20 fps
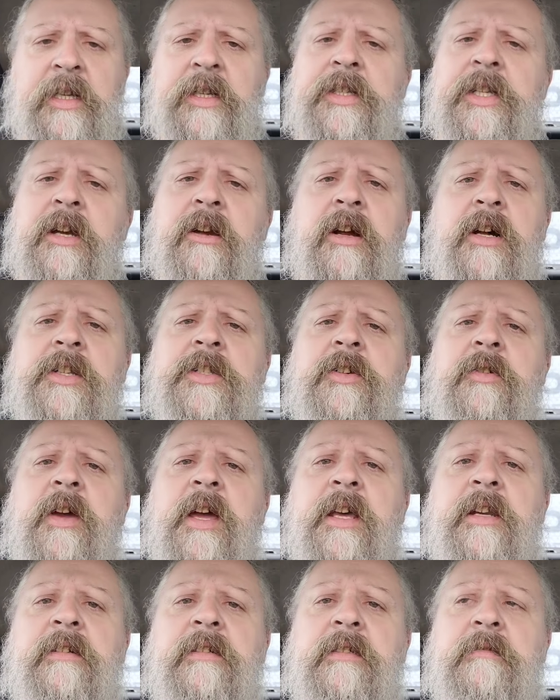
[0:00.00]
Tyr also
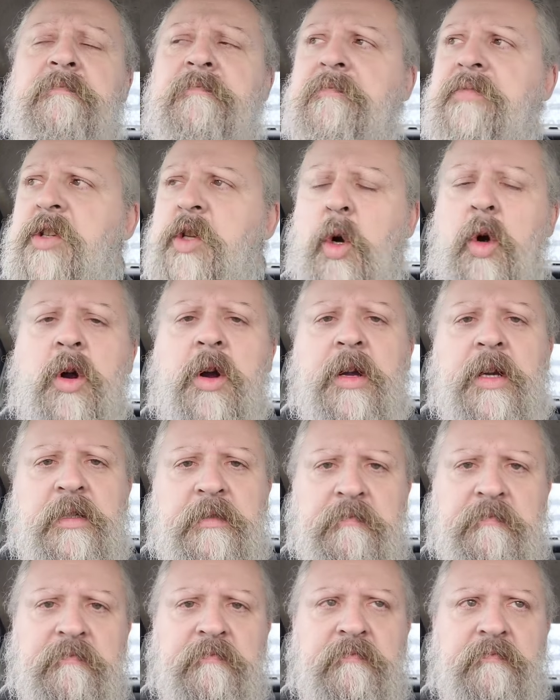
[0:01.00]
had a sword.
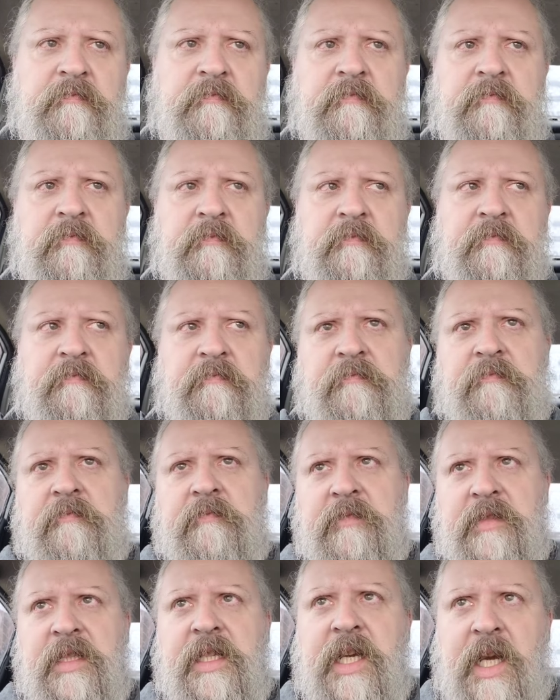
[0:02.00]

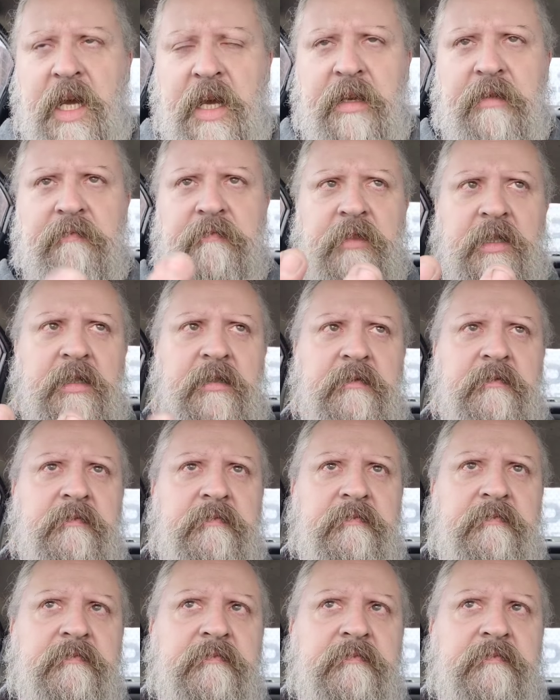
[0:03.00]
Kind of. Well,